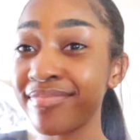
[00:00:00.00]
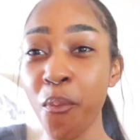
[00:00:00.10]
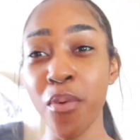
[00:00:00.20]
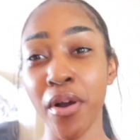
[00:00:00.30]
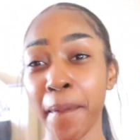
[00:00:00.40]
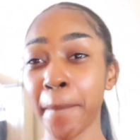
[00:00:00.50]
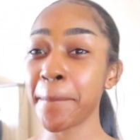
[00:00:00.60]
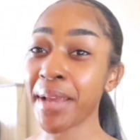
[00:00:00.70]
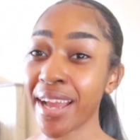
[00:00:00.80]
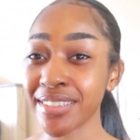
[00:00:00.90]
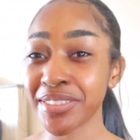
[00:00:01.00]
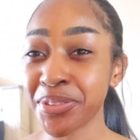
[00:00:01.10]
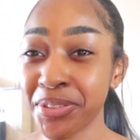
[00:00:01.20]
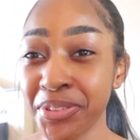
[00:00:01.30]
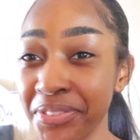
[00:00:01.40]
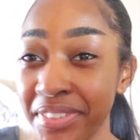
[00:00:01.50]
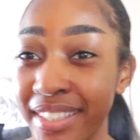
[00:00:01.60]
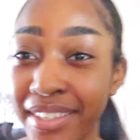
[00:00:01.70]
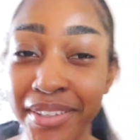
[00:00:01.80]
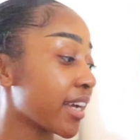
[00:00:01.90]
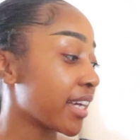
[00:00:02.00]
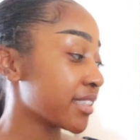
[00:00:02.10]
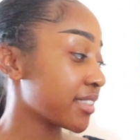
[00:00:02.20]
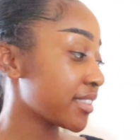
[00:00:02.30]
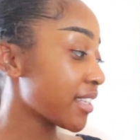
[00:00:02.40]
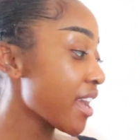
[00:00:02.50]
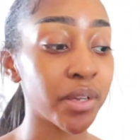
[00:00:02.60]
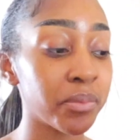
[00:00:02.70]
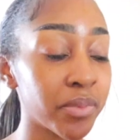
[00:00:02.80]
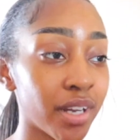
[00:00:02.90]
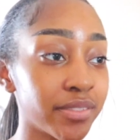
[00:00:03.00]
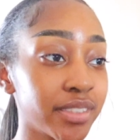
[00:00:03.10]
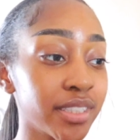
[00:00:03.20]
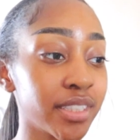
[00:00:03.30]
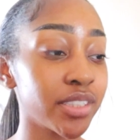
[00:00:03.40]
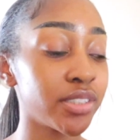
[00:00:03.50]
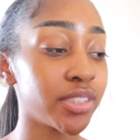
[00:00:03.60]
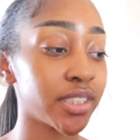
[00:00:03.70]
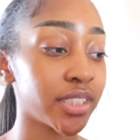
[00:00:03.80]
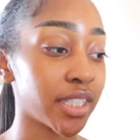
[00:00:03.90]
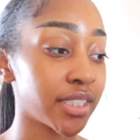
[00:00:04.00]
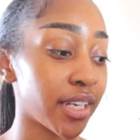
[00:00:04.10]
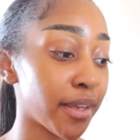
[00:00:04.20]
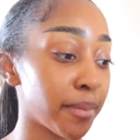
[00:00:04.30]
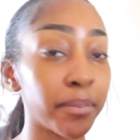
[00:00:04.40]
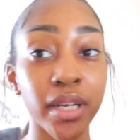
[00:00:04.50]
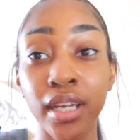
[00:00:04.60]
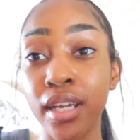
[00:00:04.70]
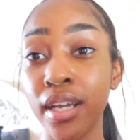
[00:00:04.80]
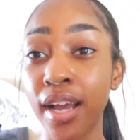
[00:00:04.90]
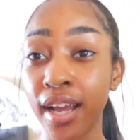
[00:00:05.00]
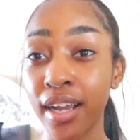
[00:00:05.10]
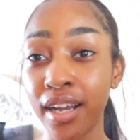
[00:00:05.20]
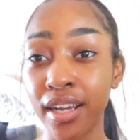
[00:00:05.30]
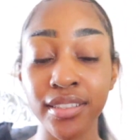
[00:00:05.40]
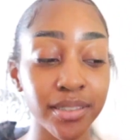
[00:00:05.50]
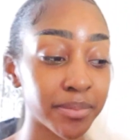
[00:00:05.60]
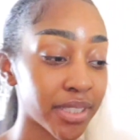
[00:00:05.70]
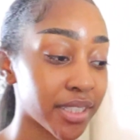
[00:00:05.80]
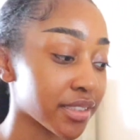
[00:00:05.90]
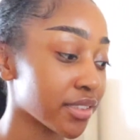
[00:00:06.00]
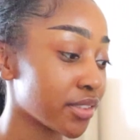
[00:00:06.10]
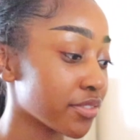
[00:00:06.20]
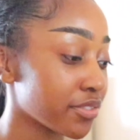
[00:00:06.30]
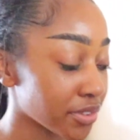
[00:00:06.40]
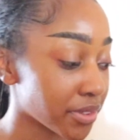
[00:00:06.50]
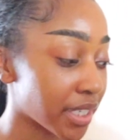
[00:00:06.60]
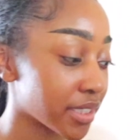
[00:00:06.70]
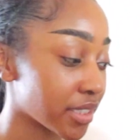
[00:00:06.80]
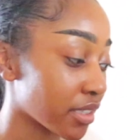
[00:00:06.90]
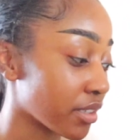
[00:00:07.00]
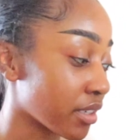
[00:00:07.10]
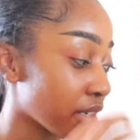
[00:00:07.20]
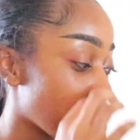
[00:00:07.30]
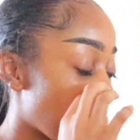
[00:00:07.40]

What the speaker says: Welcome back to a new video. Guys, we're obviously gonna chit chat today, but I got some things to fill you guys in on.